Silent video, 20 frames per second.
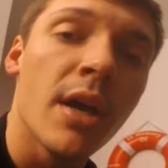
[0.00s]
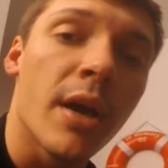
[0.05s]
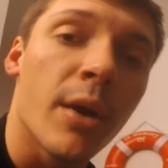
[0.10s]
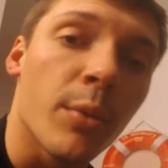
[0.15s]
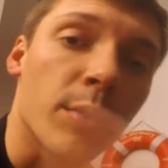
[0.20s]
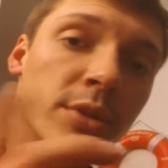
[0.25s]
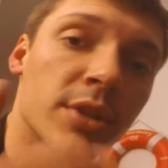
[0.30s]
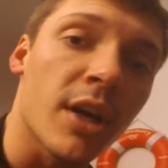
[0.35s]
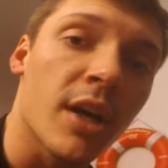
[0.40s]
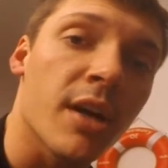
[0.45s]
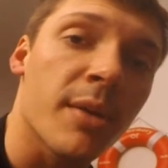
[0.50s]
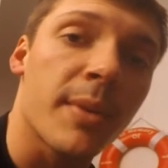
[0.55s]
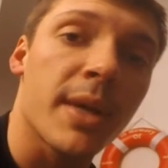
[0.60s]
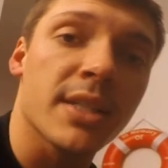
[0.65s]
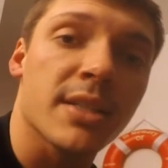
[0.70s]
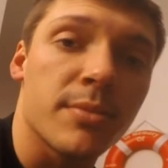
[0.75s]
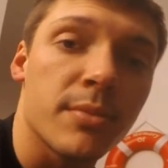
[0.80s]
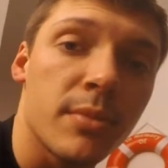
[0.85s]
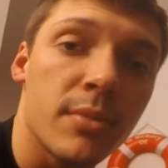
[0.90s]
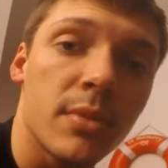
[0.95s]
and we'll talk about
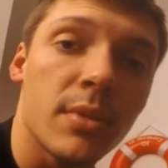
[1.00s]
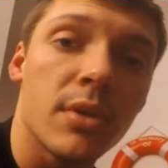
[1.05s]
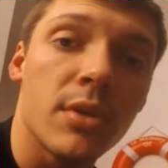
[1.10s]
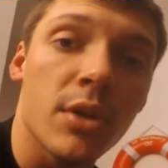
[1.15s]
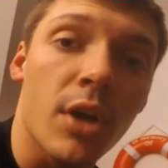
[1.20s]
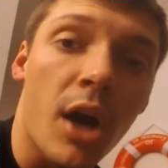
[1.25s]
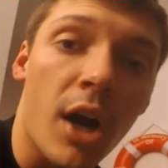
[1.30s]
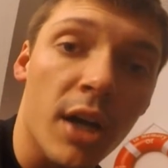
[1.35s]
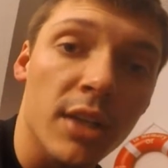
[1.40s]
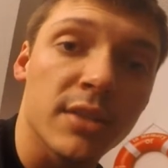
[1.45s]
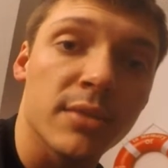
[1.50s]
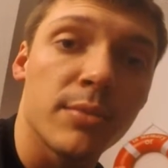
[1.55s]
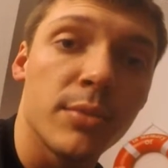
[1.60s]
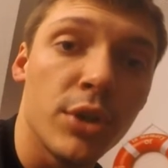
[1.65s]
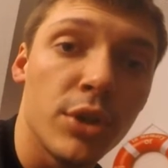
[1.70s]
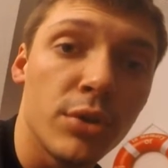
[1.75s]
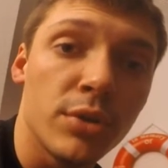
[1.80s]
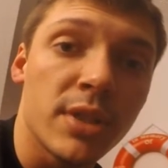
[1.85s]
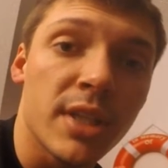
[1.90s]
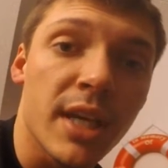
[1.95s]
some awesome
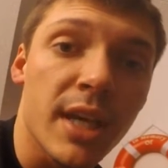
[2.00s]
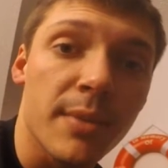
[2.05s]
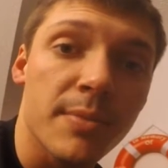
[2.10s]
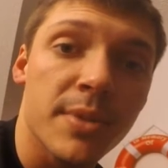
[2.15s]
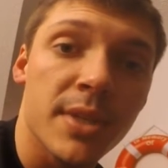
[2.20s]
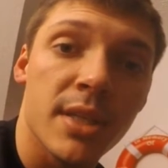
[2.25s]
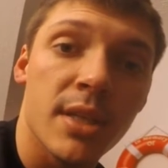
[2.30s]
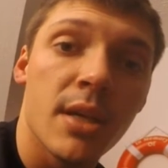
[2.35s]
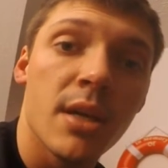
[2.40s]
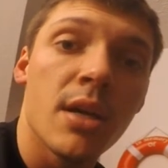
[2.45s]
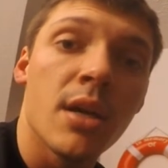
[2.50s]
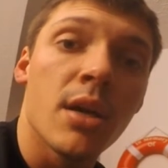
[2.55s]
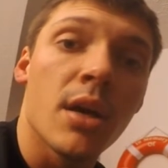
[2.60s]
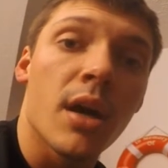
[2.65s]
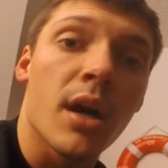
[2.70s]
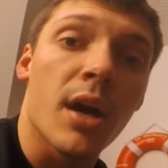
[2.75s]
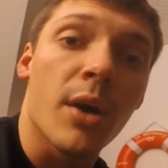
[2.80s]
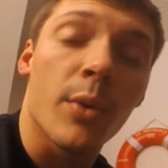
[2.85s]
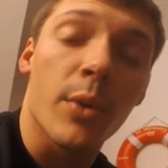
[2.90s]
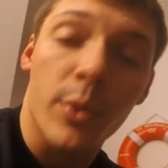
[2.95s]
new tips
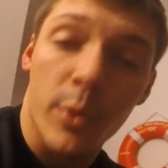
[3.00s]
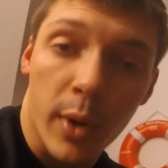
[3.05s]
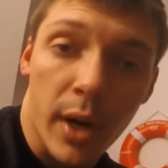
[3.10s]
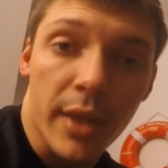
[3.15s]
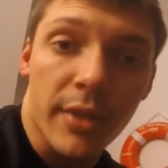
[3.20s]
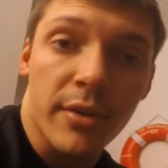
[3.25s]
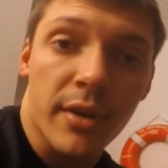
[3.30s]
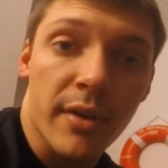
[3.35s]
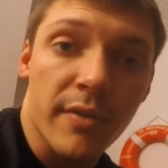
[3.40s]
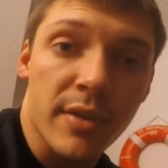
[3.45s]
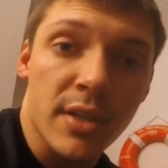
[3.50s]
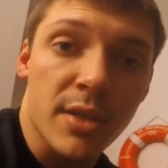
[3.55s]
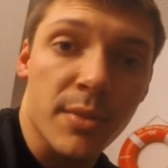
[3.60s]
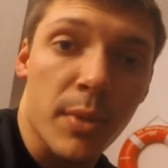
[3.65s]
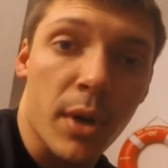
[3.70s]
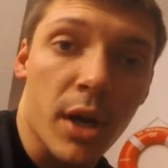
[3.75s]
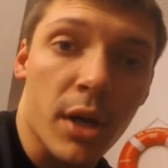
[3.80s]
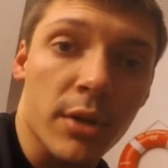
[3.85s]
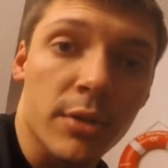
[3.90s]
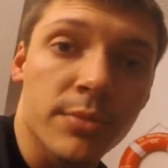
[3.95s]
when we're on the river
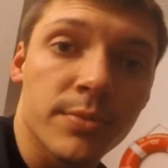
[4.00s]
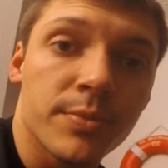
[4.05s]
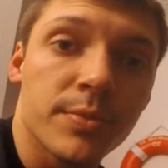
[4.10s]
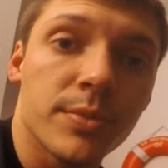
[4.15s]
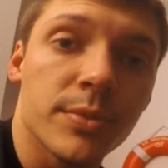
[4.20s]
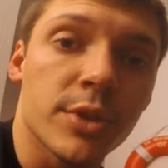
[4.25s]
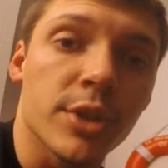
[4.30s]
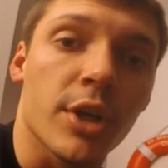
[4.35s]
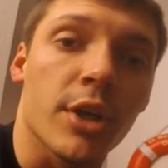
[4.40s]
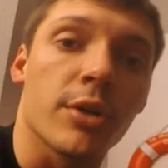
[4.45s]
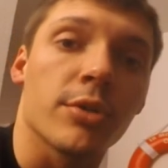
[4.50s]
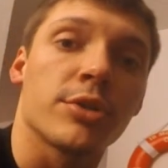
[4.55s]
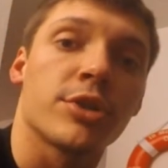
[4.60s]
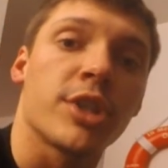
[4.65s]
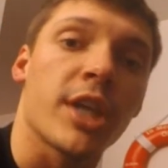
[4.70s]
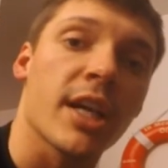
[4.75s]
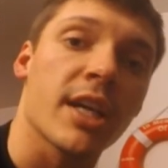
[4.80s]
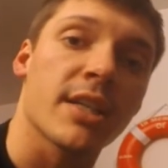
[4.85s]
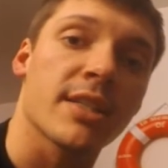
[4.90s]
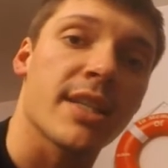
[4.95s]
tomorrow. So
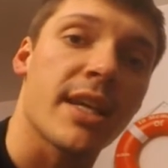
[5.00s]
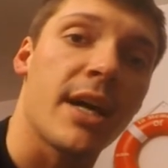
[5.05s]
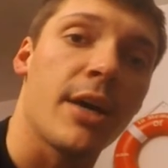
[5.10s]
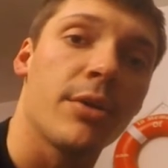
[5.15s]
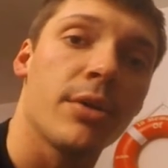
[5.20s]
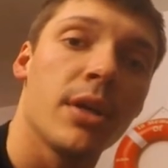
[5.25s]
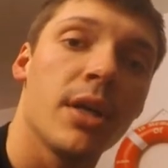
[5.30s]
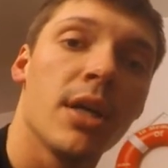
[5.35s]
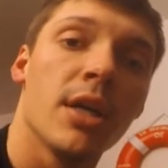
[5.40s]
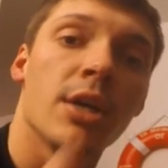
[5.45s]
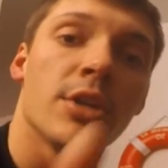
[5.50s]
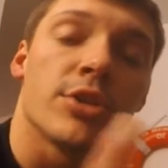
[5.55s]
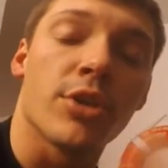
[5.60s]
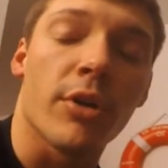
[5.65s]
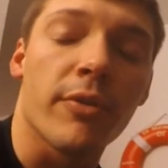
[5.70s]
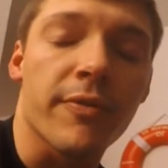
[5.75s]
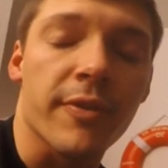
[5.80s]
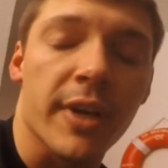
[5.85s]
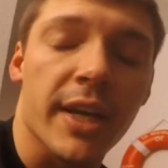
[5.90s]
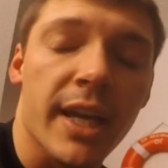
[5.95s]
check us out.
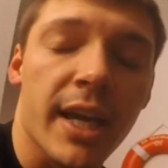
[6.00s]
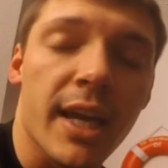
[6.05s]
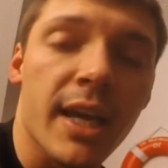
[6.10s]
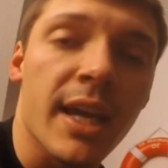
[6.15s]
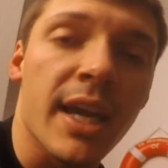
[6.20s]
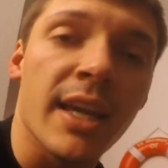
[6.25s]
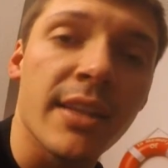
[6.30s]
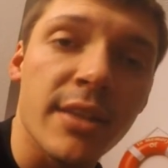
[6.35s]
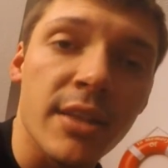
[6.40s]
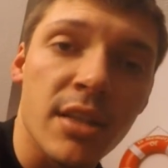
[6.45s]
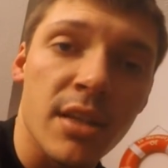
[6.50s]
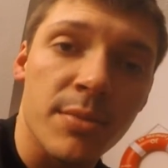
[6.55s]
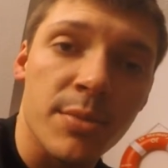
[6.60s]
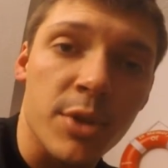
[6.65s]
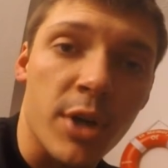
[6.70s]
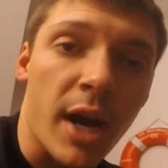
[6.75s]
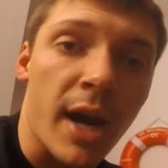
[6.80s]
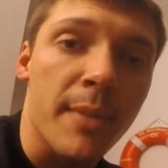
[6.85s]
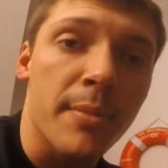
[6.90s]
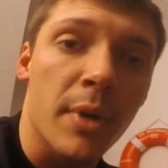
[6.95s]
Don't forget, hit the
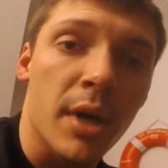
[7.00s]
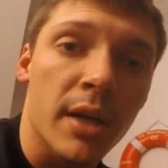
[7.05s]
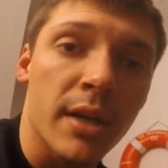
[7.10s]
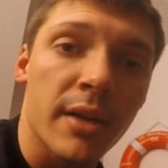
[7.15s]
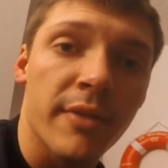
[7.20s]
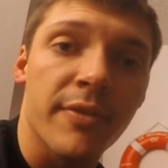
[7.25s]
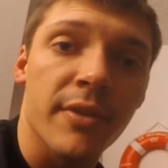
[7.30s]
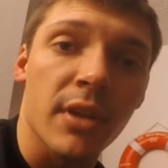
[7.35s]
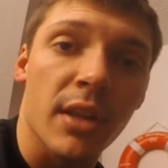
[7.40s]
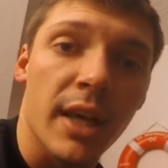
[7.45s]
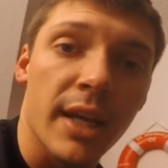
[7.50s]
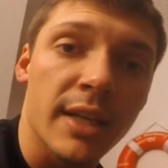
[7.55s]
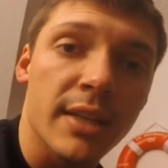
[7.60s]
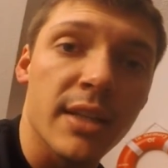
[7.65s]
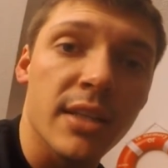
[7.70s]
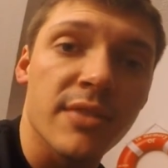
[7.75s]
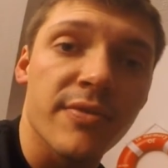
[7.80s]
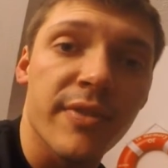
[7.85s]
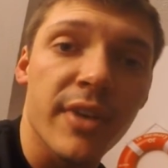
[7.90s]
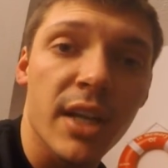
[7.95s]
subscribe button if you like
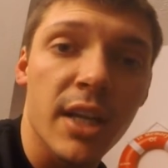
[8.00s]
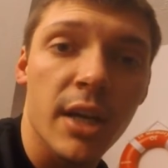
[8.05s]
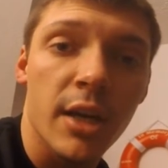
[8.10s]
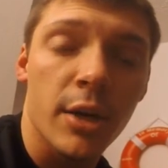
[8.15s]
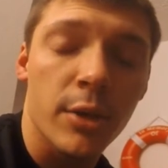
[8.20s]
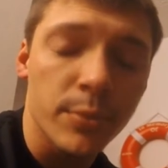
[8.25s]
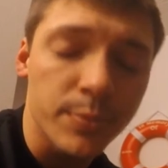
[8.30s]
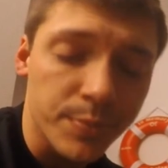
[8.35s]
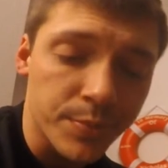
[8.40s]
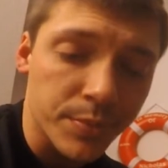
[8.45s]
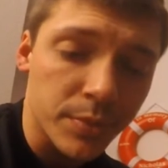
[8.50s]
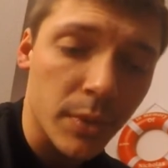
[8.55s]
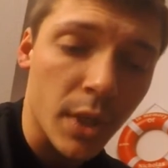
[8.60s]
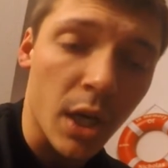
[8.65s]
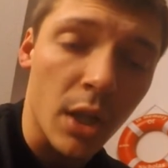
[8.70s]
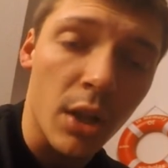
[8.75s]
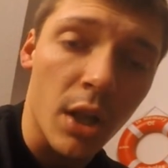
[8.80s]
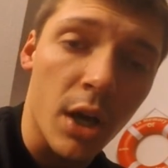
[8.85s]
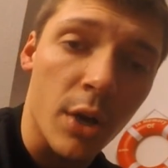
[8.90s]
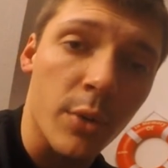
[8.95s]
this video,
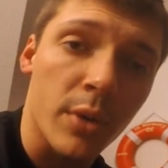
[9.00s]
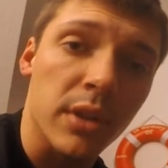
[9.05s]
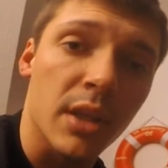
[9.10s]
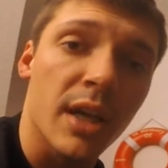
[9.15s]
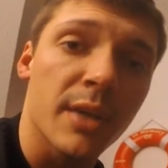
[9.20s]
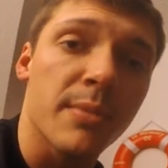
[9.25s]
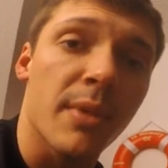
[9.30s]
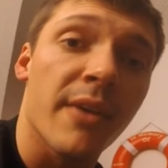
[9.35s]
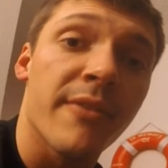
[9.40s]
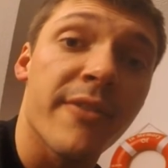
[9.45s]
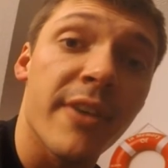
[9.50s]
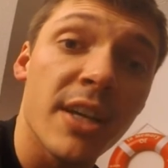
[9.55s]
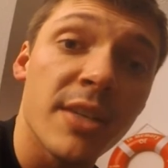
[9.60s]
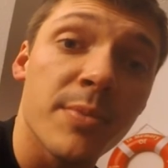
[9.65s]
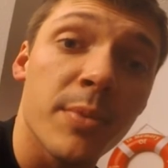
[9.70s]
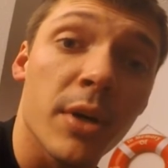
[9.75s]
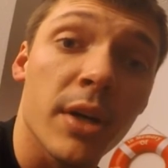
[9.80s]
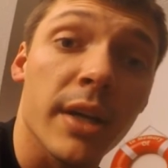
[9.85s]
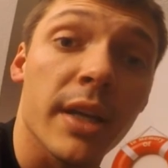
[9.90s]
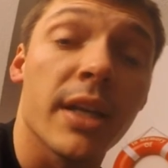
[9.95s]
along with like my
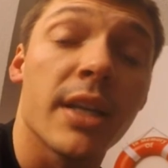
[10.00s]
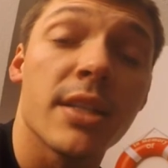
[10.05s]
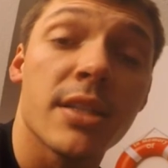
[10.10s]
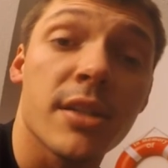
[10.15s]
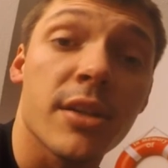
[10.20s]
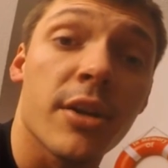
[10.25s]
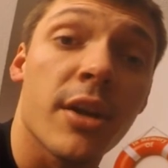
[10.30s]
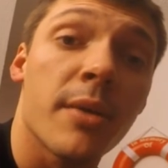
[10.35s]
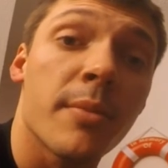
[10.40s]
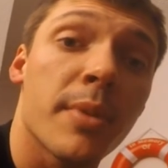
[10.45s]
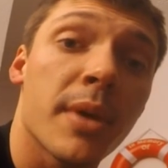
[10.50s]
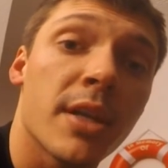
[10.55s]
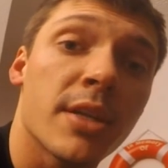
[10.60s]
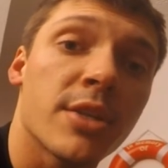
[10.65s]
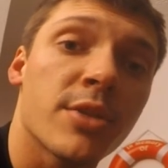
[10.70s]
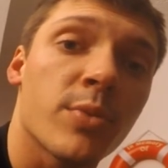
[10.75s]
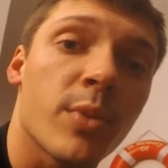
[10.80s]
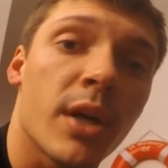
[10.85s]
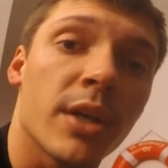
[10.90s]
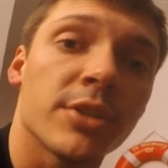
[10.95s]
Facebook and Instagram page
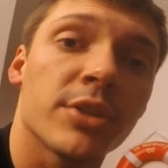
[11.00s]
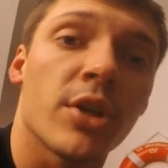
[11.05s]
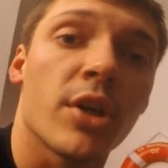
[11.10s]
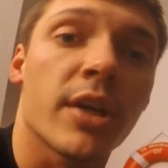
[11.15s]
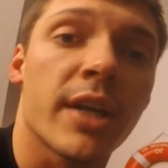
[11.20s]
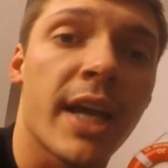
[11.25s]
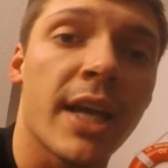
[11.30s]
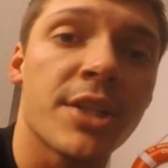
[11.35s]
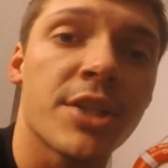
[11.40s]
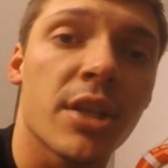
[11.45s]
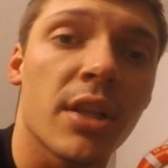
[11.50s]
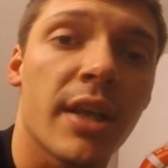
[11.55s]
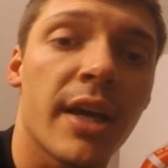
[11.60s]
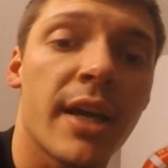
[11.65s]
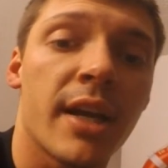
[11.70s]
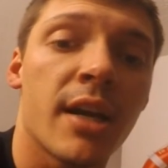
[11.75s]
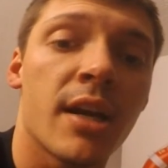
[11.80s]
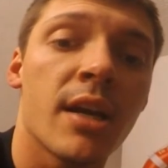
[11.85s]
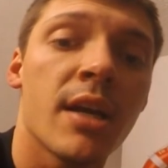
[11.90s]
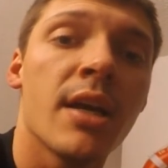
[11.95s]
as well. So I'll catch you
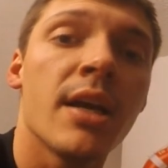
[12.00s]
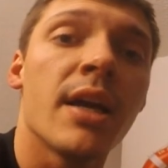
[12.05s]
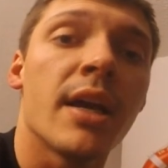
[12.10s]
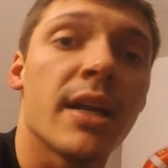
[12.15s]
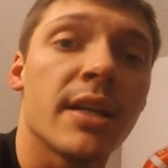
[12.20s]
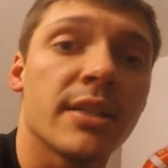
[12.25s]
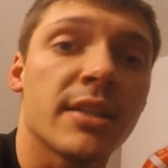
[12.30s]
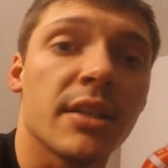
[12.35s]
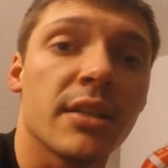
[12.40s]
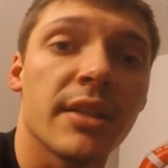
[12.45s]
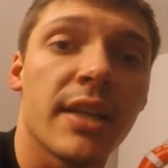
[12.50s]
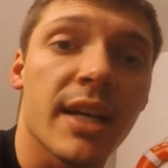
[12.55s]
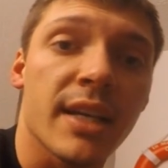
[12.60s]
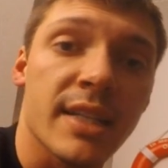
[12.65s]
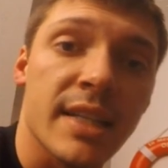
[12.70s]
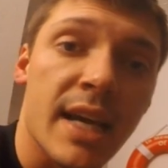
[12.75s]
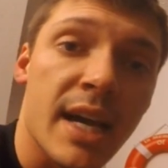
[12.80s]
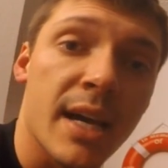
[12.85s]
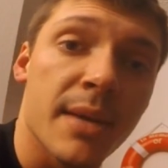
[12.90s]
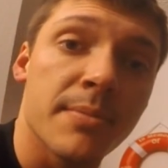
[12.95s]
later, and until
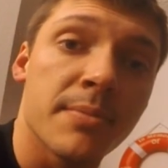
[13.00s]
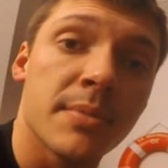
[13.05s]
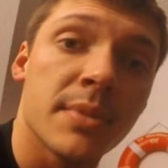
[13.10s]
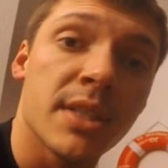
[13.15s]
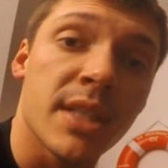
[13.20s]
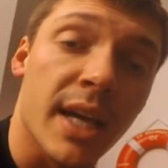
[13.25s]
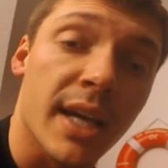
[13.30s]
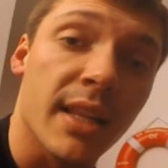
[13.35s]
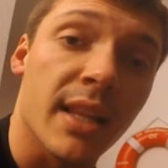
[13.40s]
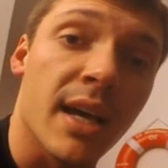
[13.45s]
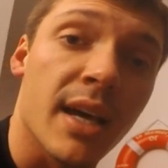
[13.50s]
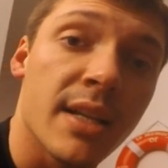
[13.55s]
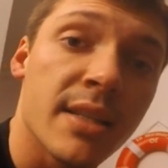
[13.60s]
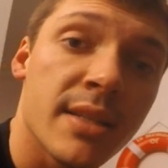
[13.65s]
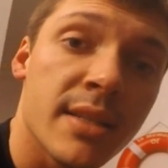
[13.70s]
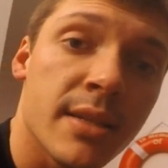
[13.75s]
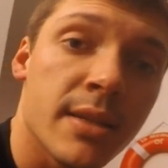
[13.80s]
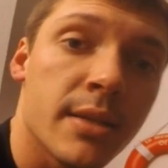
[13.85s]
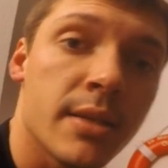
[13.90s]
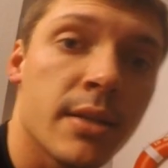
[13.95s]
next time, tight
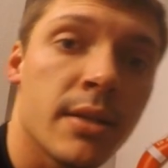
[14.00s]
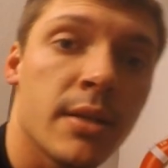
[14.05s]
lines.